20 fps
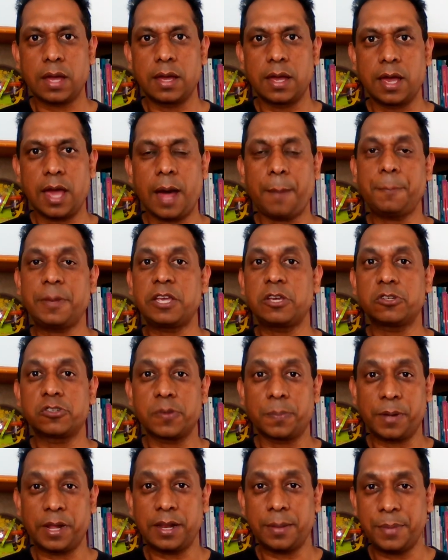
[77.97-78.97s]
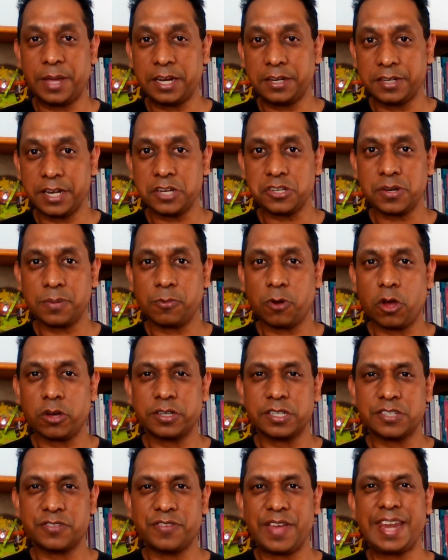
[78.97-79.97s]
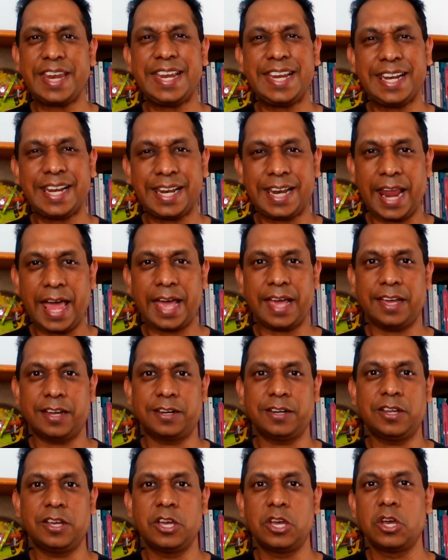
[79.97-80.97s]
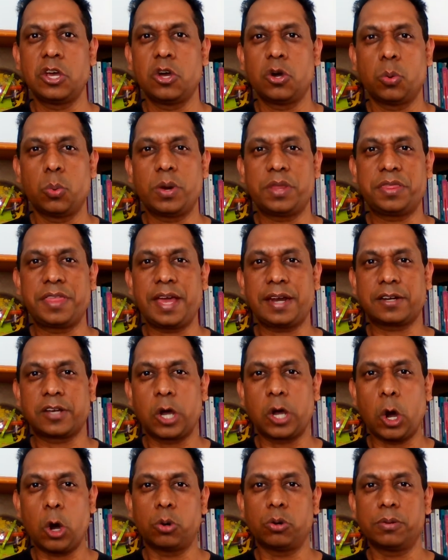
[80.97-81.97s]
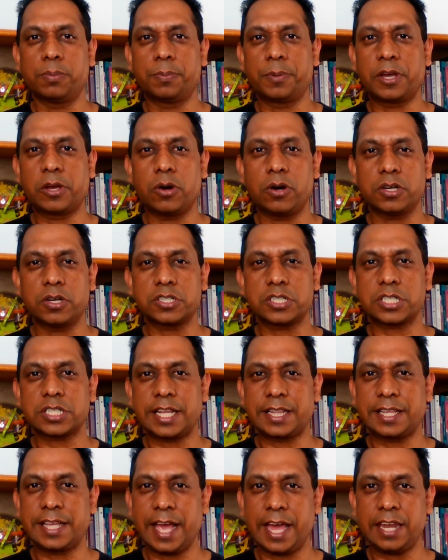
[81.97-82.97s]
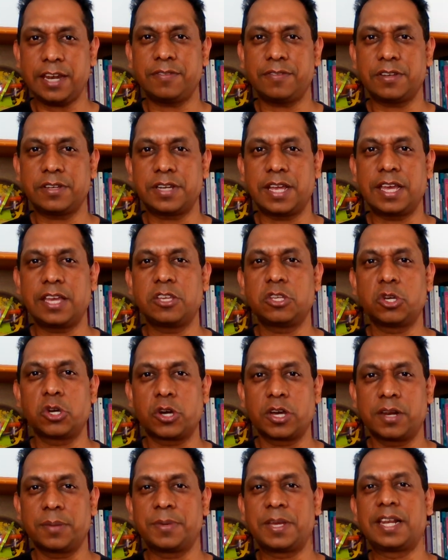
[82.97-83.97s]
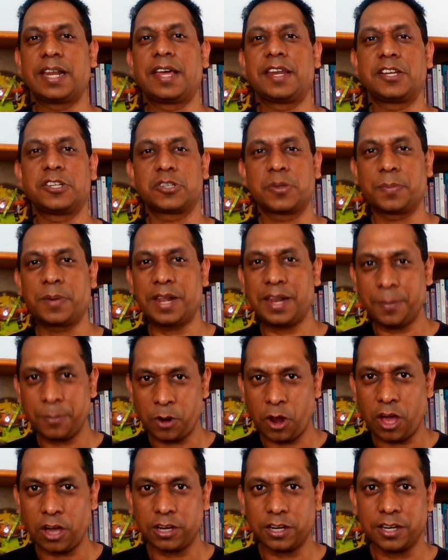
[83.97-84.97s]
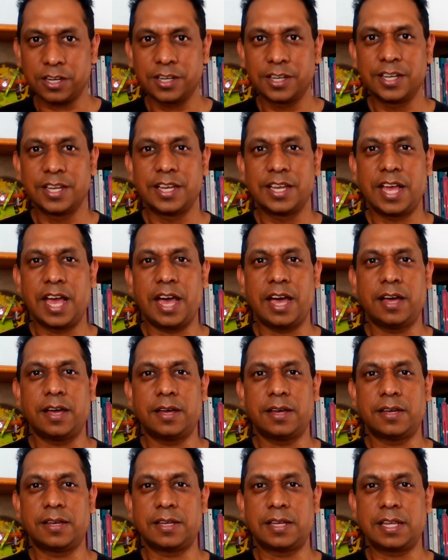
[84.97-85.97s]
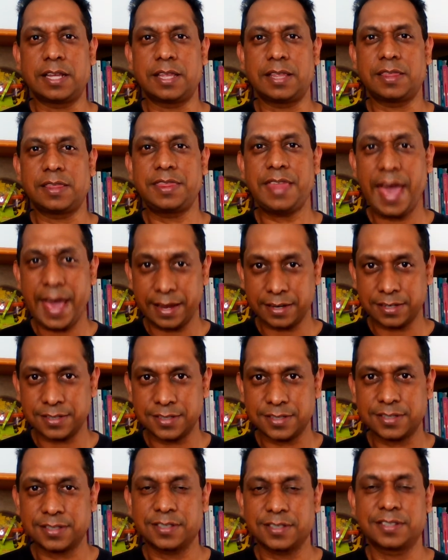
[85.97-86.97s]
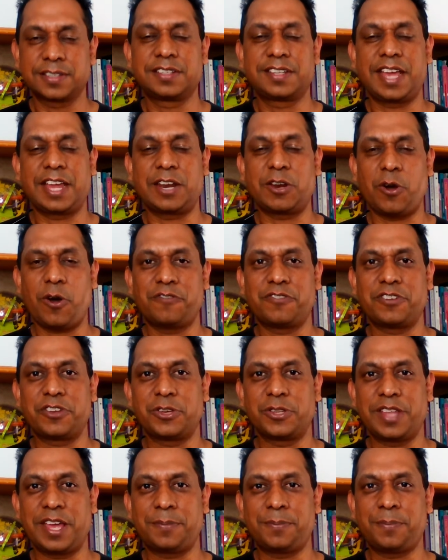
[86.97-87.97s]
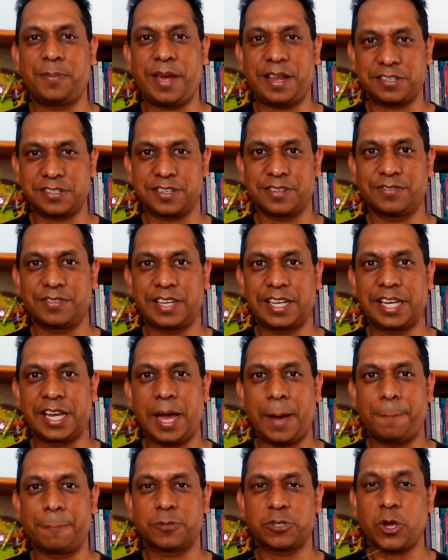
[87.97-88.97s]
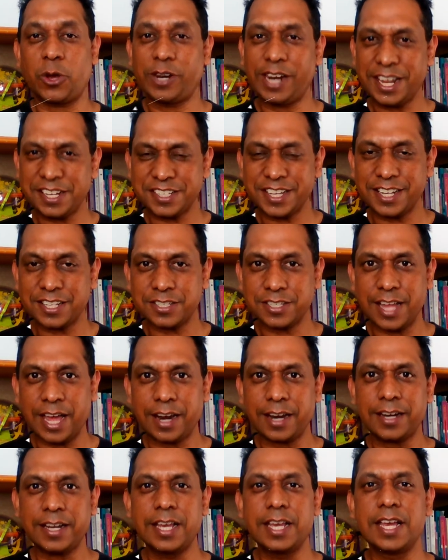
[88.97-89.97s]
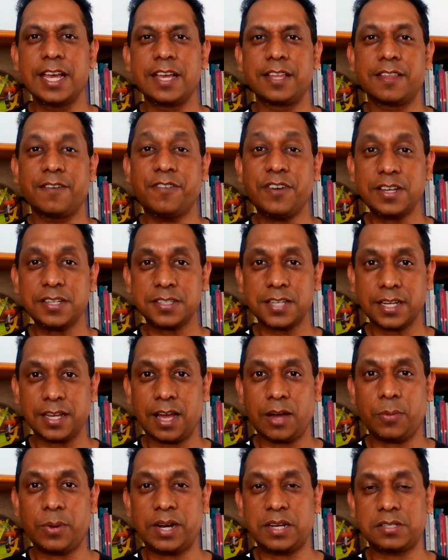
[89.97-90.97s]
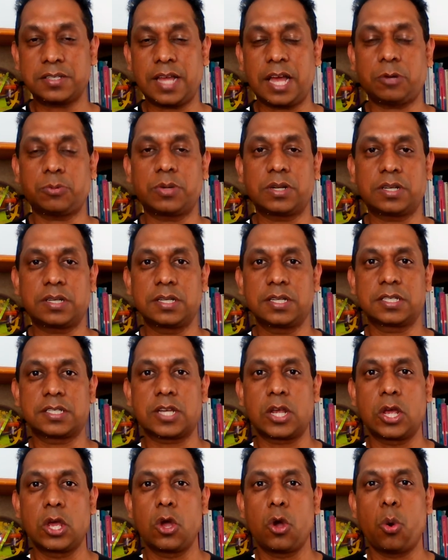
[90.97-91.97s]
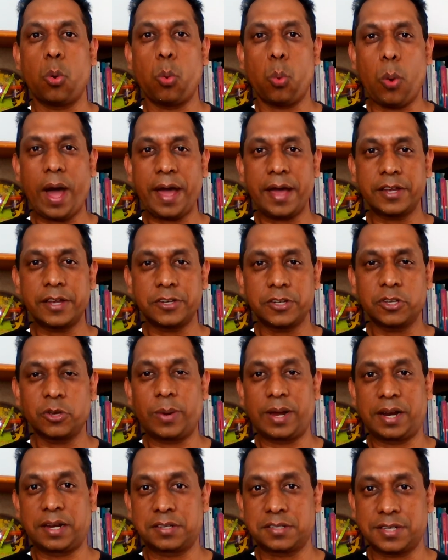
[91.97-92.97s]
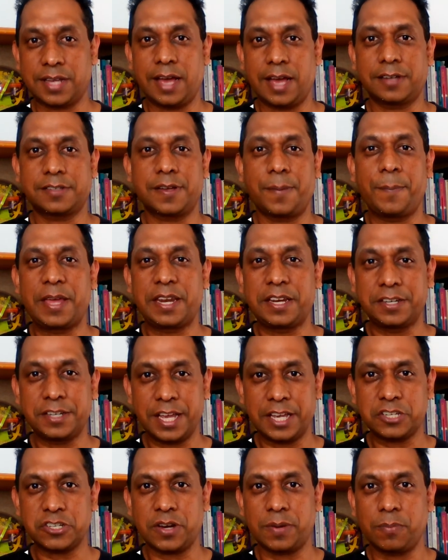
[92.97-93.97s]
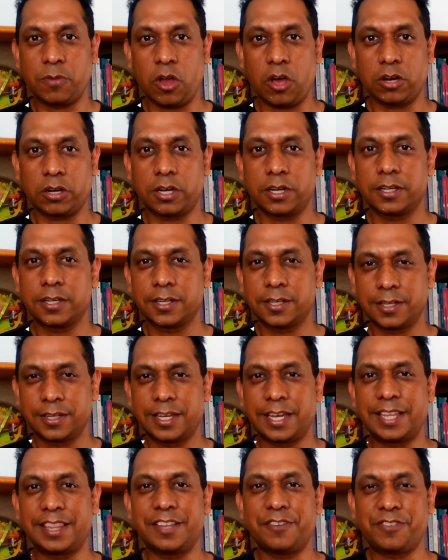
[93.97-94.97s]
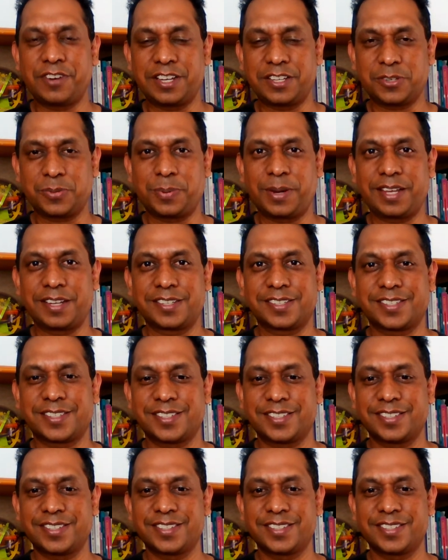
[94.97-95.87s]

helping you to build a meditation blog is very in line with that goal, because at the end of the day, you're going to be learning to build a blog that can offer you that passive income. So let's get started. The first thing I want to start with is, why do you want to start a meditation blog in the first place?